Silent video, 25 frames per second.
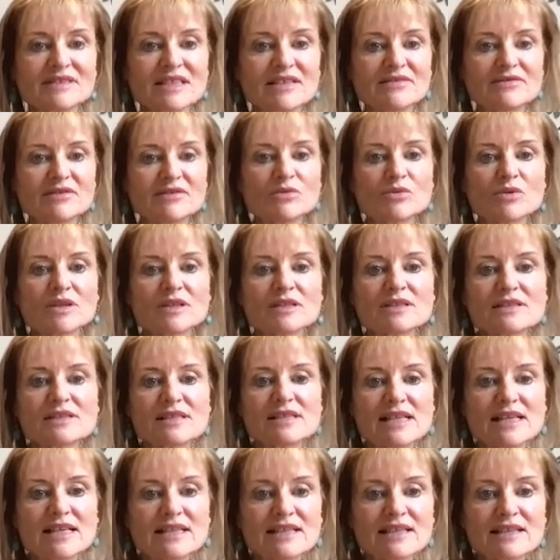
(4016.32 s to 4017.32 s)
If you want to
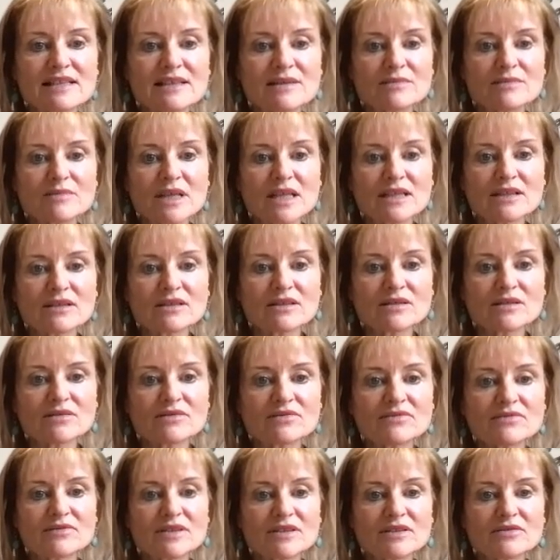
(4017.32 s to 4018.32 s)
say anything, Michael,
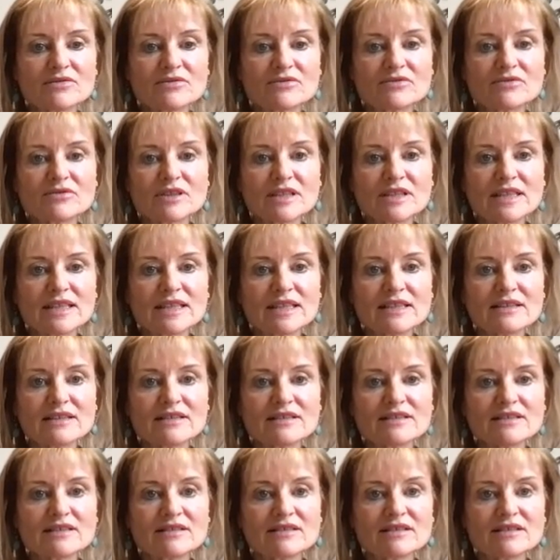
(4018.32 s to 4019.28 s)
feel free.